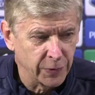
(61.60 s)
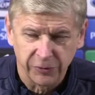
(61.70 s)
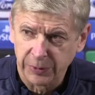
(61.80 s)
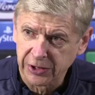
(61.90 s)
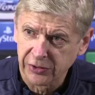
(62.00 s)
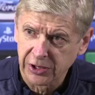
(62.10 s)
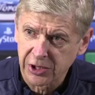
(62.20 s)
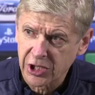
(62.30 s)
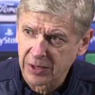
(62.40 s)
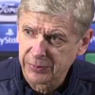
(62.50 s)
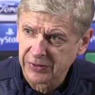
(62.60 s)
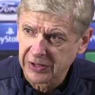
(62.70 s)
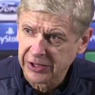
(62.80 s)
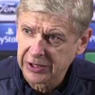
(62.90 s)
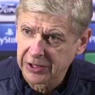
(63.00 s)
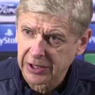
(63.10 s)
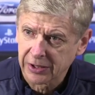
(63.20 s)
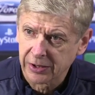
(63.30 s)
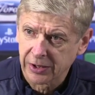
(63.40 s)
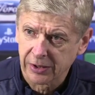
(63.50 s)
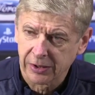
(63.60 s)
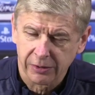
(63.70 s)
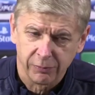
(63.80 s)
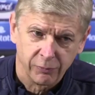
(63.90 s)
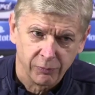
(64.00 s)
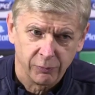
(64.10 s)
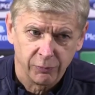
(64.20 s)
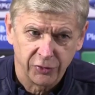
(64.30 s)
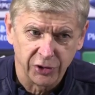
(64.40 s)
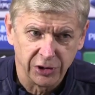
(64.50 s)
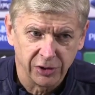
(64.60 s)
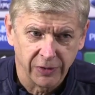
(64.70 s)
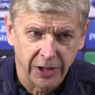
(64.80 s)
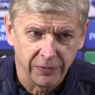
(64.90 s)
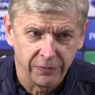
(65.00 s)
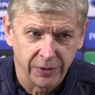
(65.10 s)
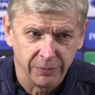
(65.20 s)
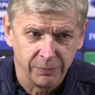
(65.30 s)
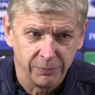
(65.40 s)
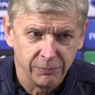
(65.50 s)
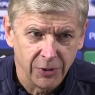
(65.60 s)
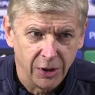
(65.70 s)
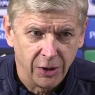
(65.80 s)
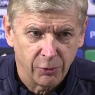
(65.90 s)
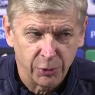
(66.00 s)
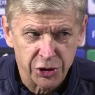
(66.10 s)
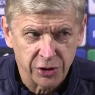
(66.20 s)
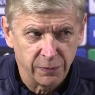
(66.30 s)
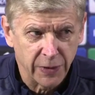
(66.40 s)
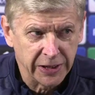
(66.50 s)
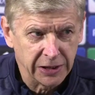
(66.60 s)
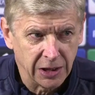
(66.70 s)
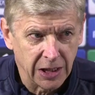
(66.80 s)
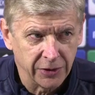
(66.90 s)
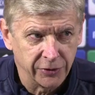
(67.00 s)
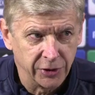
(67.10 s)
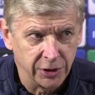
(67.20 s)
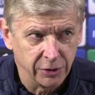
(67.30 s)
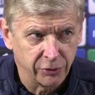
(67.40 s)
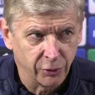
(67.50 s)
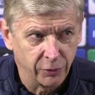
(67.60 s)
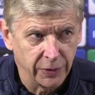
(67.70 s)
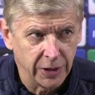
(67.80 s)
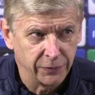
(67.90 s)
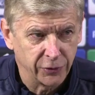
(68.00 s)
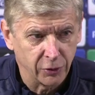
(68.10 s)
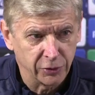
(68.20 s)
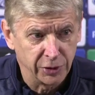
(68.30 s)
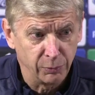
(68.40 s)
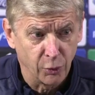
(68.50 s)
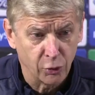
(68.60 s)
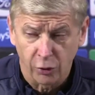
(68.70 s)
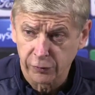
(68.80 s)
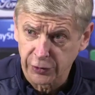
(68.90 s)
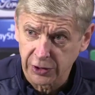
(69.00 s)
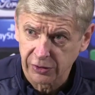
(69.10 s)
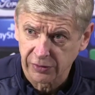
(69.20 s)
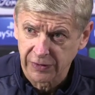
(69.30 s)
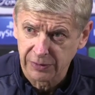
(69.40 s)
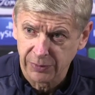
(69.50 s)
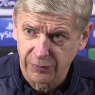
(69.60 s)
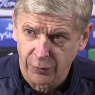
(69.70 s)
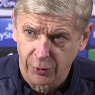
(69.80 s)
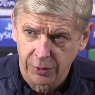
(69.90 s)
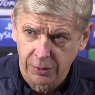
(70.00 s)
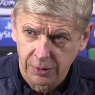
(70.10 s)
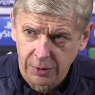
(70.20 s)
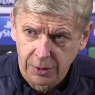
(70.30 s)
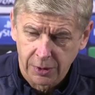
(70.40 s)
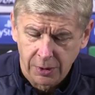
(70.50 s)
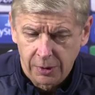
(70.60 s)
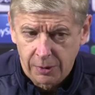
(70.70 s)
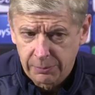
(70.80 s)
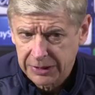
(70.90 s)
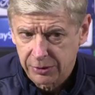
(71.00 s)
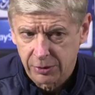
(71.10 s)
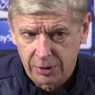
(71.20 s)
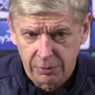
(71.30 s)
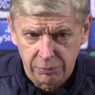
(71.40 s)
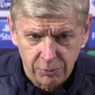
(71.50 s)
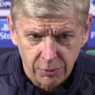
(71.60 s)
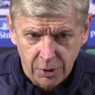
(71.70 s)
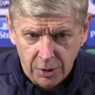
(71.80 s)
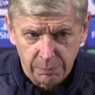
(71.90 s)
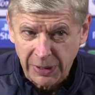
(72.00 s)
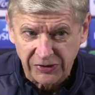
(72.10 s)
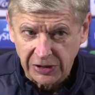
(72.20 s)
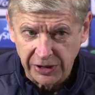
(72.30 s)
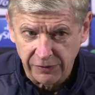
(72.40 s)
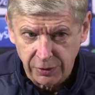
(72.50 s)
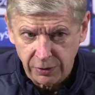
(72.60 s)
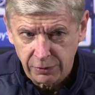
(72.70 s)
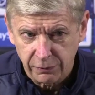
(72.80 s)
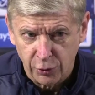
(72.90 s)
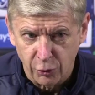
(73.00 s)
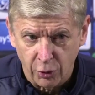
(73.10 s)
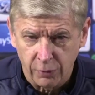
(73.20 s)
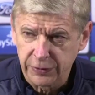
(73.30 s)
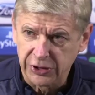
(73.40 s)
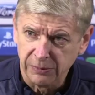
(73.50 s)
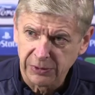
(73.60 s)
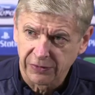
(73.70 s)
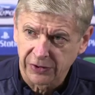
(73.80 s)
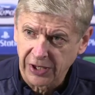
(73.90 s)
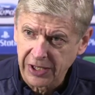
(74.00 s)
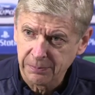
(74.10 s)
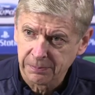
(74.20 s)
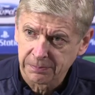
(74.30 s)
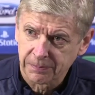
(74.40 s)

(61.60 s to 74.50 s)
of experience in the Champions League, and uh, since they have uh, reached the final last year, so they have certainly more confidence than before. But uh, basically, the, the core of the team is the same.